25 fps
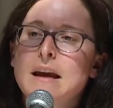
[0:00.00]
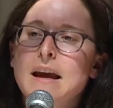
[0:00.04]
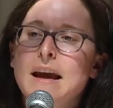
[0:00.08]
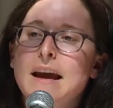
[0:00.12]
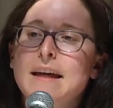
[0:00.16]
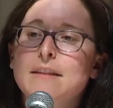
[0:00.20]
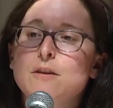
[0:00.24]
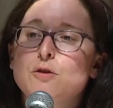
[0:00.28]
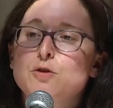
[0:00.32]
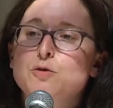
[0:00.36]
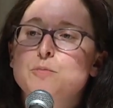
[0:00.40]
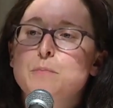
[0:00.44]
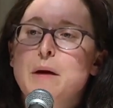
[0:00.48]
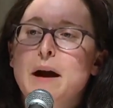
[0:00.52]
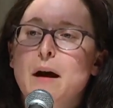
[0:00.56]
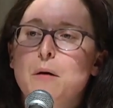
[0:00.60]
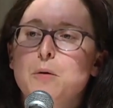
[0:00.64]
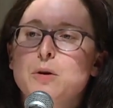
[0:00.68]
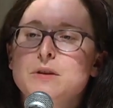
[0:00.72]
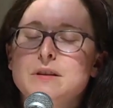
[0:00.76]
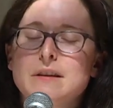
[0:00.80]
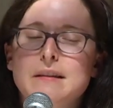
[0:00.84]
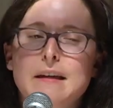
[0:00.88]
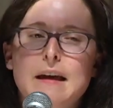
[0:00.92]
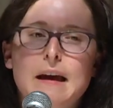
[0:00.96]
And there's power
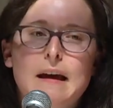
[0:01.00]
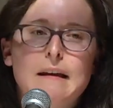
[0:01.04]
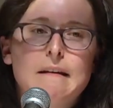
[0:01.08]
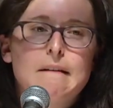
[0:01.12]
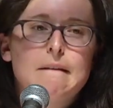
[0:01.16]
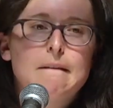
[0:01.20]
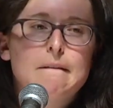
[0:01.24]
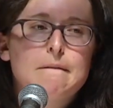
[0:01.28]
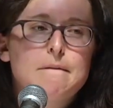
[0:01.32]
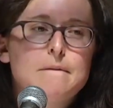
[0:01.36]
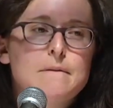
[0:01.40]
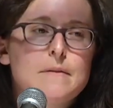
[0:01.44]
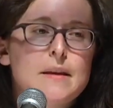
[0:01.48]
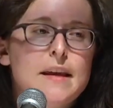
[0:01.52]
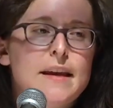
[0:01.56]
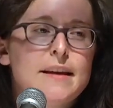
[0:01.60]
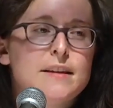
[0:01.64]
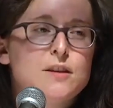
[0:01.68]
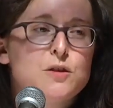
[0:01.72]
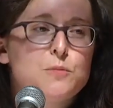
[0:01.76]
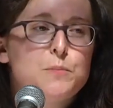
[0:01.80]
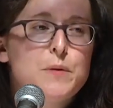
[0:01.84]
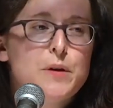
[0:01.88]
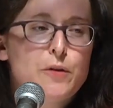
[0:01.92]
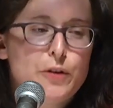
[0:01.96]
to that
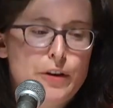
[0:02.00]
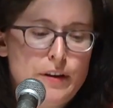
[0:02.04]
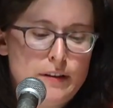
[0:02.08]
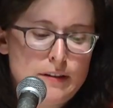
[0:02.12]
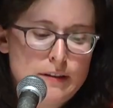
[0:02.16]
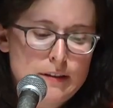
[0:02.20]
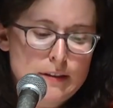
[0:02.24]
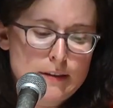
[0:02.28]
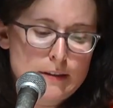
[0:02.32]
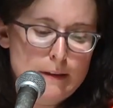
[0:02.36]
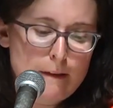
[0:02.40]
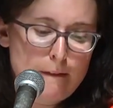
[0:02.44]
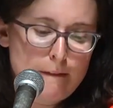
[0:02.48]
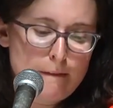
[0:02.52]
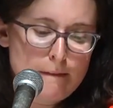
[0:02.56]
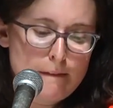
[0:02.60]
experience.